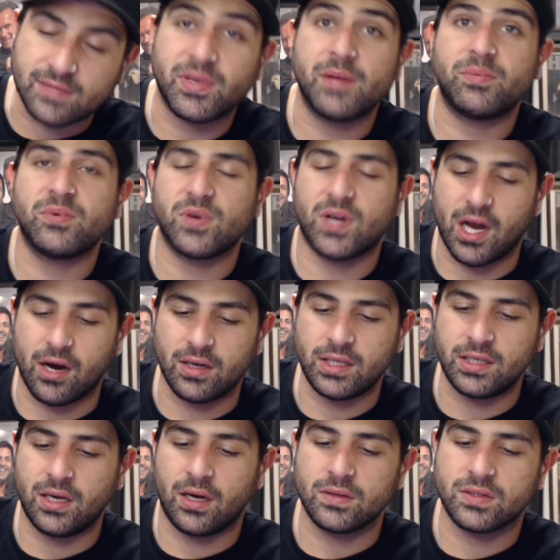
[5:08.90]
people
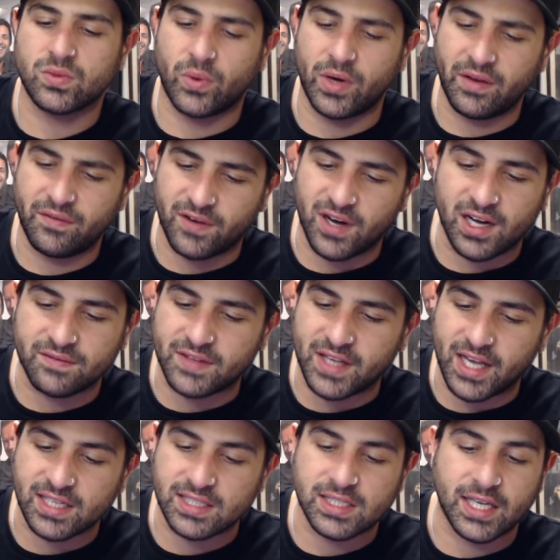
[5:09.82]
currently hold
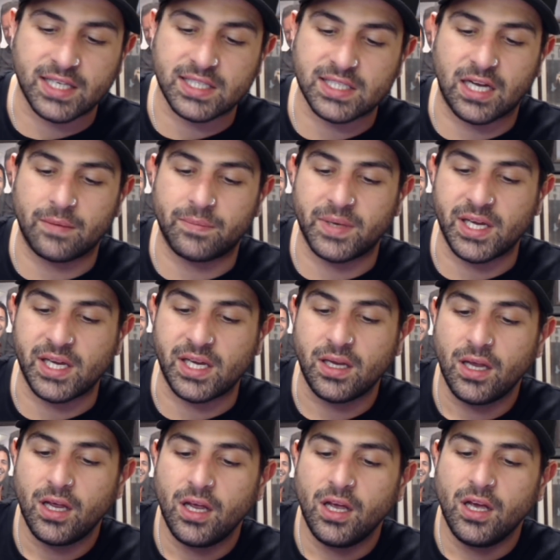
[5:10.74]
25,000 XRP.
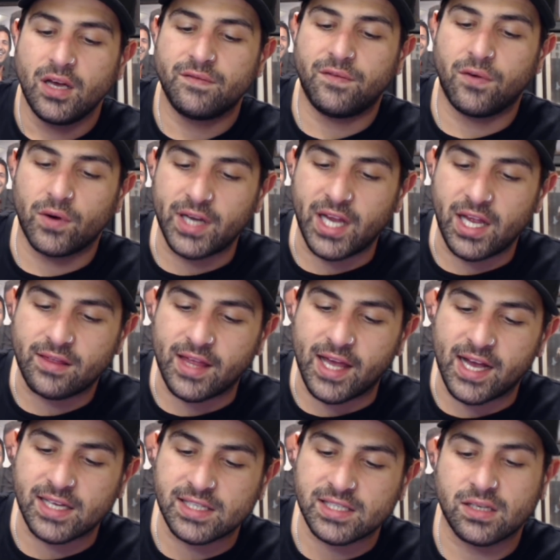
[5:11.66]

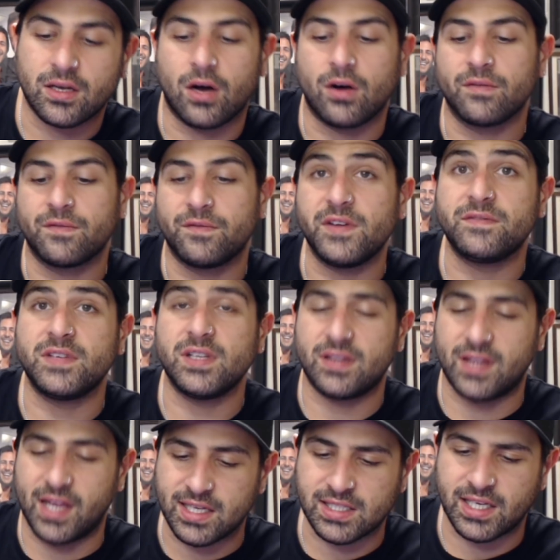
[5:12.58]
14,000, hold
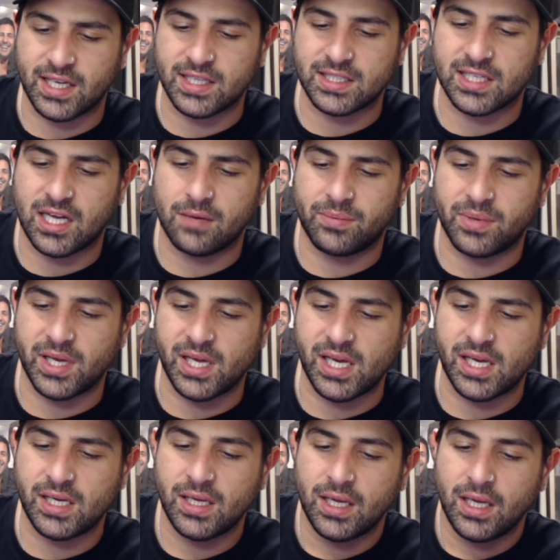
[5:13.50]
50,000
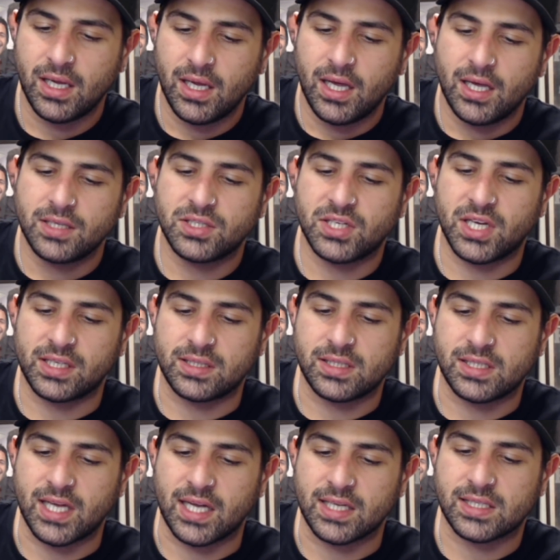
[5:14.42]
XRP. Check
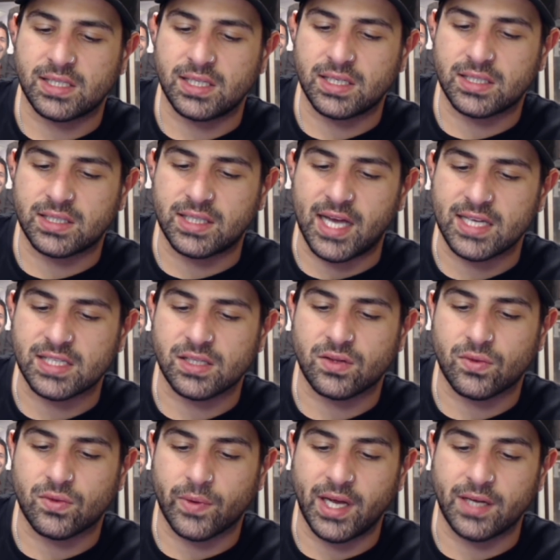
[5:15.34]
this out,
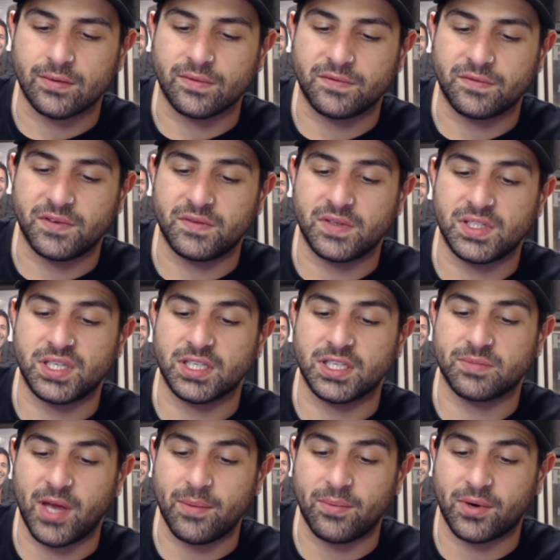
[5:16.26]

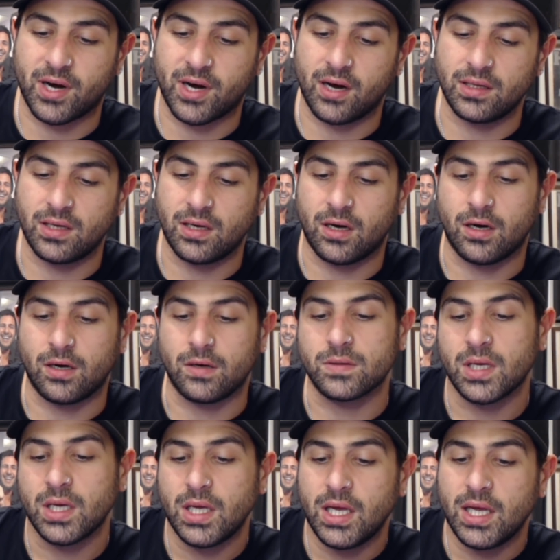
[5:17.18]
6,356 people currently
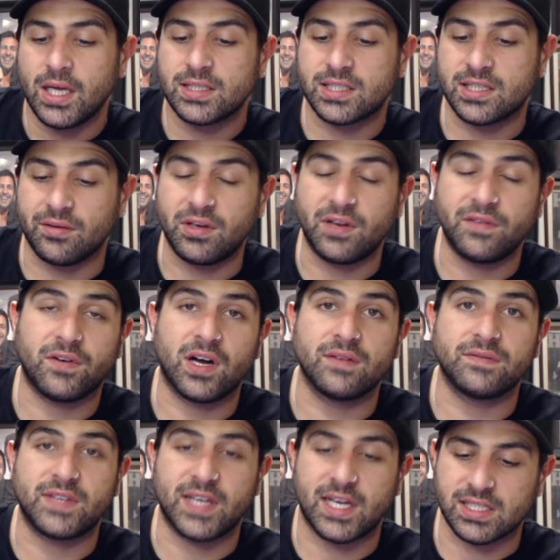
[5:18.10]
hold
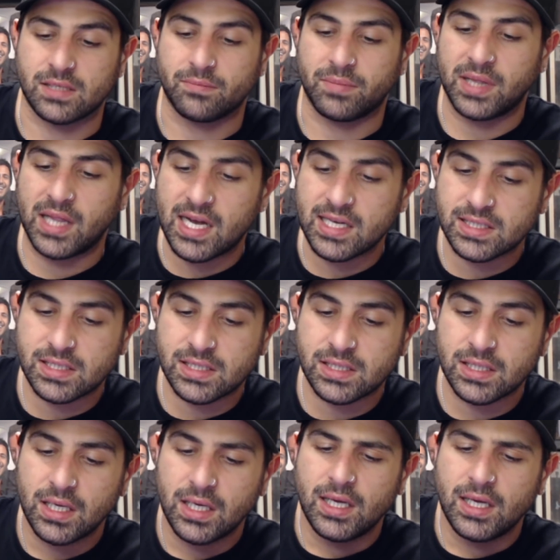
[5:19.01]
75,000 plus.